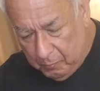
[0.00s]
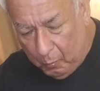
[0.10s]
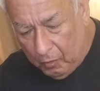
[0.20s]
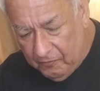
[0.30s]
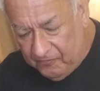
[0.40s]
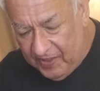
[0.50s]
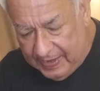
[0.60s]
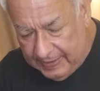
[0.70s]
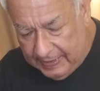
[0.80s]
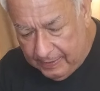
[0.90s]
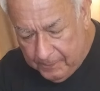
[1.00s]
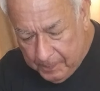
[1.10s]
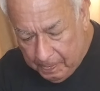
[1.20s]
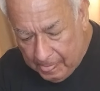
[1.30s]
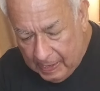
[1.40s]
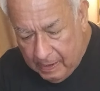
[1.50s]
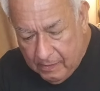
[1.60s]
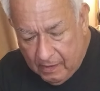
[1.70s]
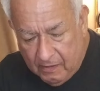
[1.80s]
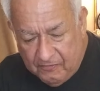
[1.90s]
more fanning
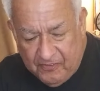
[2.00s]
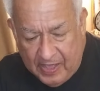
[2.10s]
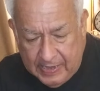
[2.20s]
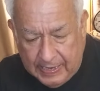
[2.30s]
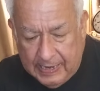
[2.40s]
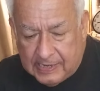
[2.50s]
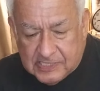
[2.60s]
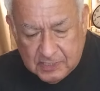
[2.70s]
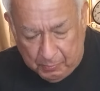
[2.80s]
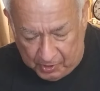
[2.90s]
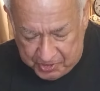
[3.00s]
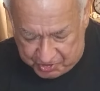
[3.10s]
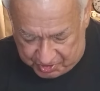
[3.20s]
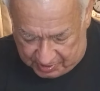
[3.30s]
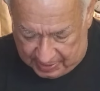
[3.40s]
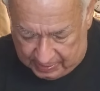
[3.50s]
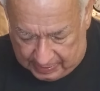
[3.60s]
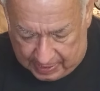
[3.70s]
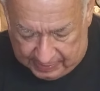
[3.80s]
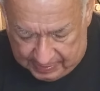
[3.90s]
expression,
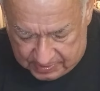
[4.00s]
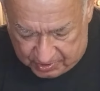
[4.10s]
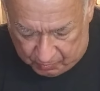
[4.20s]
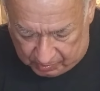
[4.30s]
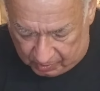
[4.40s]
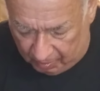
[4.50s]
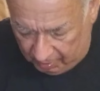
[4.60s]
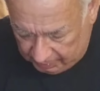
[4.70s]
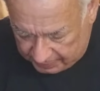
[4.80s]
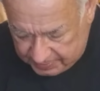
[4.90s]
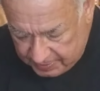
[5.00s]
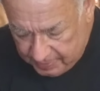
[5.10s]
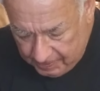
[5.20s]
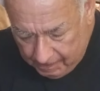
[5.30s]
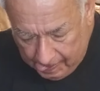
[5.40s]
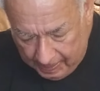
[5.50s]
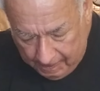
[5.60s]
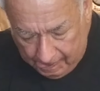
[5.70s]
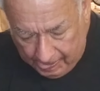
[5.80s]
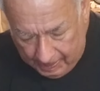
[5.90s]
I guess you would call it.
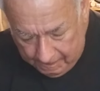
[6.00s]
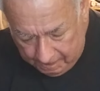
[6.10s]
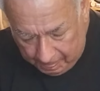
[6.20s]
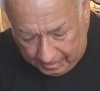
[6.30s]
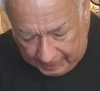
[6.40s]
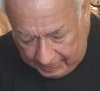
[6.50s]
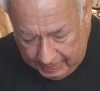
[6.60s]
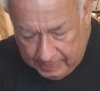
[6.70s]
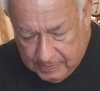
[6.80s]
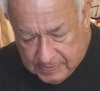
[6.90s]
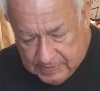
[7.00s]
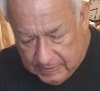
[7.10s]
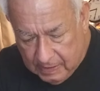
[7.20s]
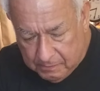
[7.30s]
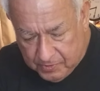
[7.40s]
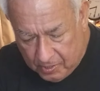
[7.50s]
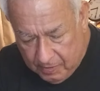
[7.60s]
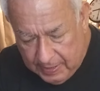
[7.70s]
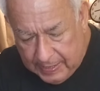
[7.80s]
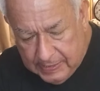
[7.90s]
Okay, see, I'm
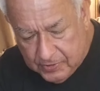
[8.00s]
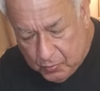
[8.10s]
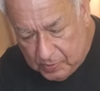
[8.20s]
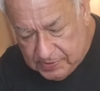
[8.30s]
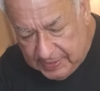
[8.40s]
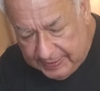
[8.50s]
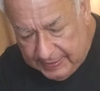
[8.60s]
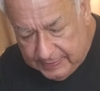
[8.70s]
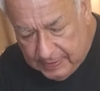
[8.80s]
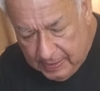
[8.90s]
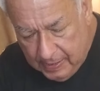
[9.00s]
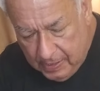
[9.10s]
turning it, twisting it,